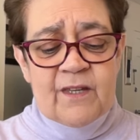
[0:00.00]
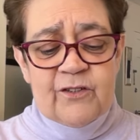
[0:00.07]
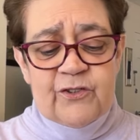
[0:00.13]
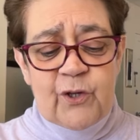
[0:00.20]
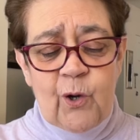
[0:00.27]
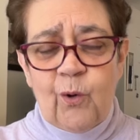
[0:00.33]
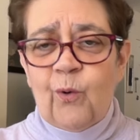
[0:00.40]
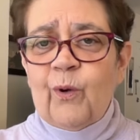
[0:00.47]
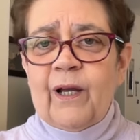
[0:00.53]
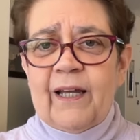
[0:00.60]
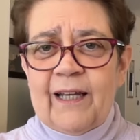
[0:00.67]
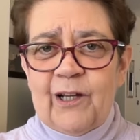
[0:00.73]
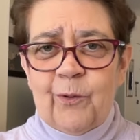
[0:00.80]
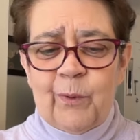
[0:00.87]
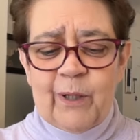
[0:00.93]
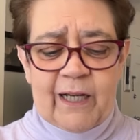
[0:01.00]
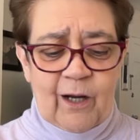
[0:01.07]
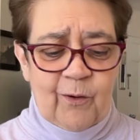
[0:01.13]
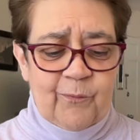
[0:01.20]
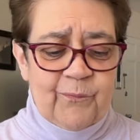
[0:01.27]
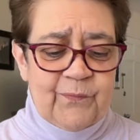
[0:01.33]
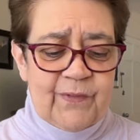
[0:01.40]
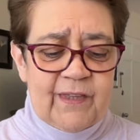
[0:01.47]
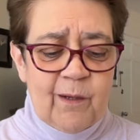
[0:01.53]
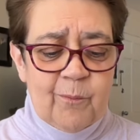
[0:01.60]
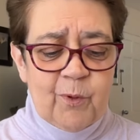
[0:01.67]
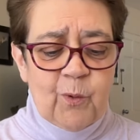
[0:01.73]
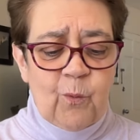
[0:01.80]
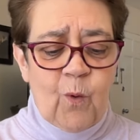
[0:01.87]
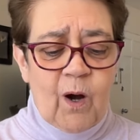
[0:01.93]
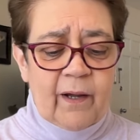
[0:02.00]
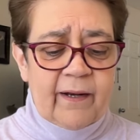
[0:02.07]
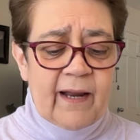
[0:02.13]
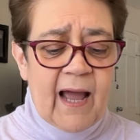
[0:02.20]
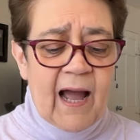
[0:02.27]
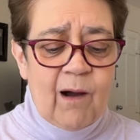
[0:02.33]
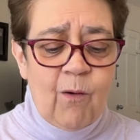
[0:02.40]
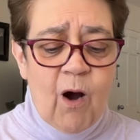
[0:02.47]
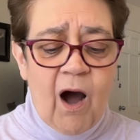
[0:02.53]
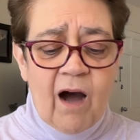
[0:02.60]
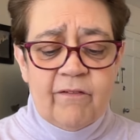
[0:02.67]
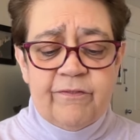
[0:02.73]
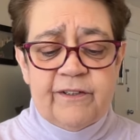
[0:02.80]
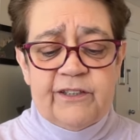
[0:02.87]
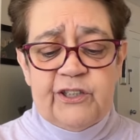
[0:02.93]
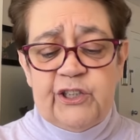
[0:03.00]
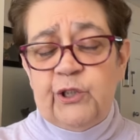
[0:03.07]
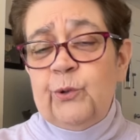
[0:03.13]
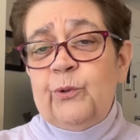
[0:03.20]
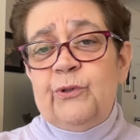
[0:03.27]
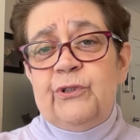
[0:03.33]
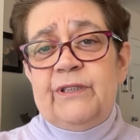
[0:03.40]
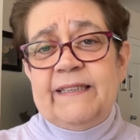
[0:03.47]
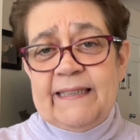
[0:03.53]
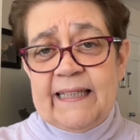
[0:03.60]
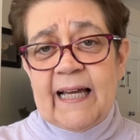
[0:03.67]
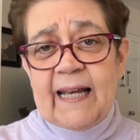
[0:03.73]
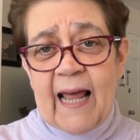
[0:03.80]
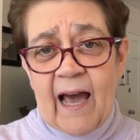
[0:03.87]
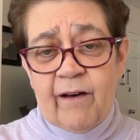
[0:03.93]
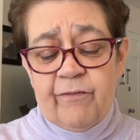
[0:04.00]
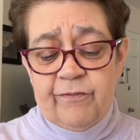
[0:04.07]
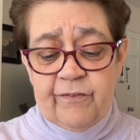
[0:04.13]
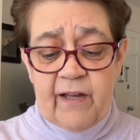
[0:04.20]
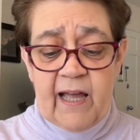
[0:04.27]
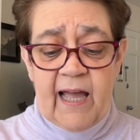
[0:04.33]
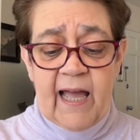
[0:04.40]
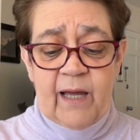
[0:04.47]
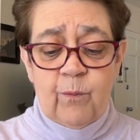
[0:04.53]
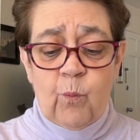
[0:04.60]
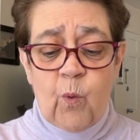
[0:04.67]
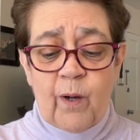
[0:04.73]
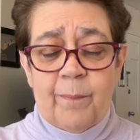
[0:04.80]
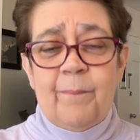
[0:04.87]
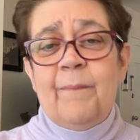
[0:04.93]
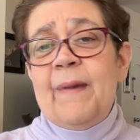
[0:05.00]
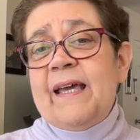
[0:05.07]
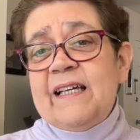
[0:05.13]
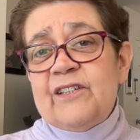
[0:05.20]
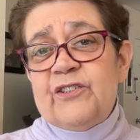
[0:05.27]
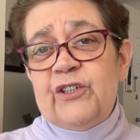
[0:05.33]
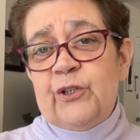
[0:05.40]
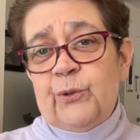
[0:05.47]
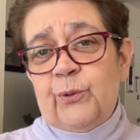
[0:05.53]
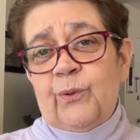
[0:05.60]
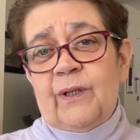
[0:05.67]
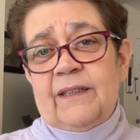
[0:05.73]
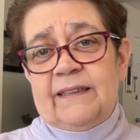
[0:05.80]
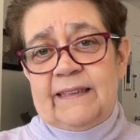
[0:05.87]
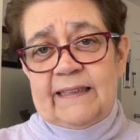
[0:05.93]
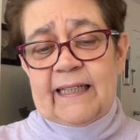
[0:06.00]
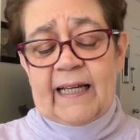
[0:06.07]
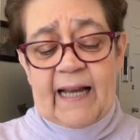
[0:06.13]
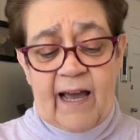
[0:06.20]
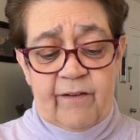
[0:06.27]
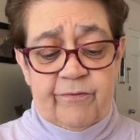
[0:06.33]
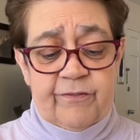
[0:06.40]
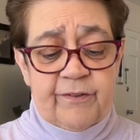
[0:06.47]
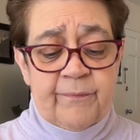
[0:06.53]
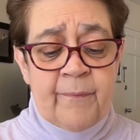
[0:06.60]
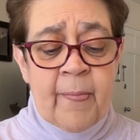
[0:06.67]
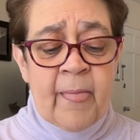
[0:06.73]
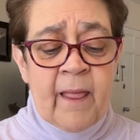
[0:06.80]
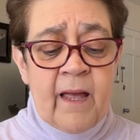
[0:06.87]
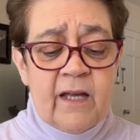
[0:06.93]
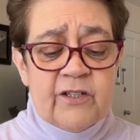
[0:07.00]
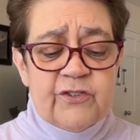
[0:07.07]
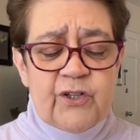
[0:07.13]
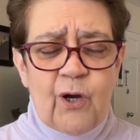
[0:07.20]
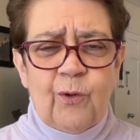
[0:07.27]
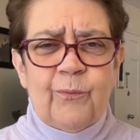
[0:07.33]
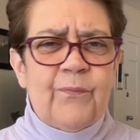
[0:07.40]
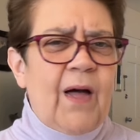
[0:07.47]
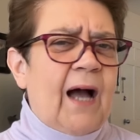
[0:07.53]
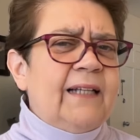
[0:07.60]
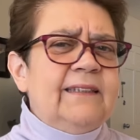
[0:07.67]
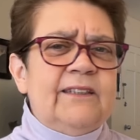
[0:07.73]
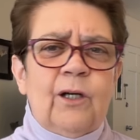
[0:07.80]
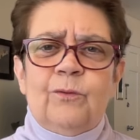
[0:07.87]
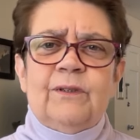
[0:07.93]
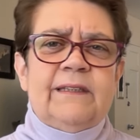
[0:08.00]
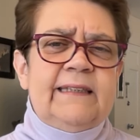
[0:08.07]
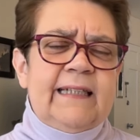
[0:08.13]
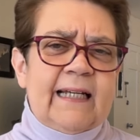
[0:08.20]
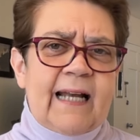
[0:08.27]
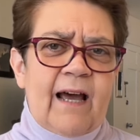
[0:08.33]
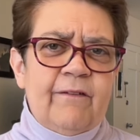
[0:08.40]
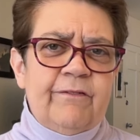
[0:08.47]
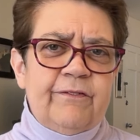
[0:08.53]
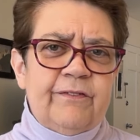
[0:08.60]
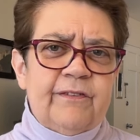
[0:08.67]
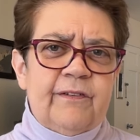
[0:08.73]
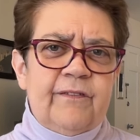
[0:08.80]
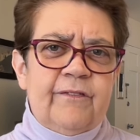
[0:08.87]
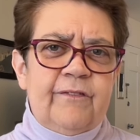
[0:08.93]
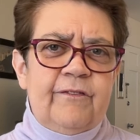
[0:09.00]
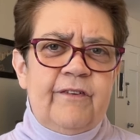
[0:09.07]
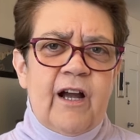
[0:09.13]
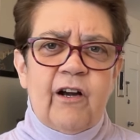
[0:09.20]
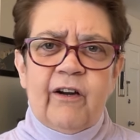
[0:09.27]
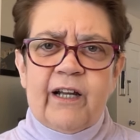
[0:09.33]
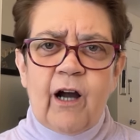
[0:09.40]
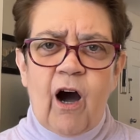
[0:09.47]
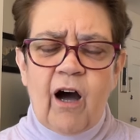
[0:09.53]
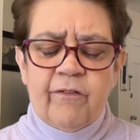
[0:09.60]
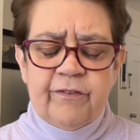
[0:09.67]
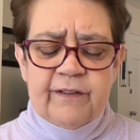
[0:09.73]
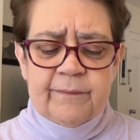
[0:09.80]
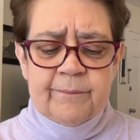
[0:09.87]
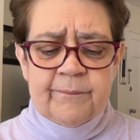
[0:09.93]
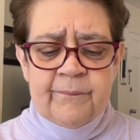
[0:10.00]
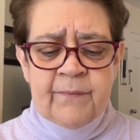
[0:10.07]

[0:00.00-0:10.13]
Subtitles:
So here we go. Number one, how often do you DNF, and what makes you DNF? So I don't DNF very often,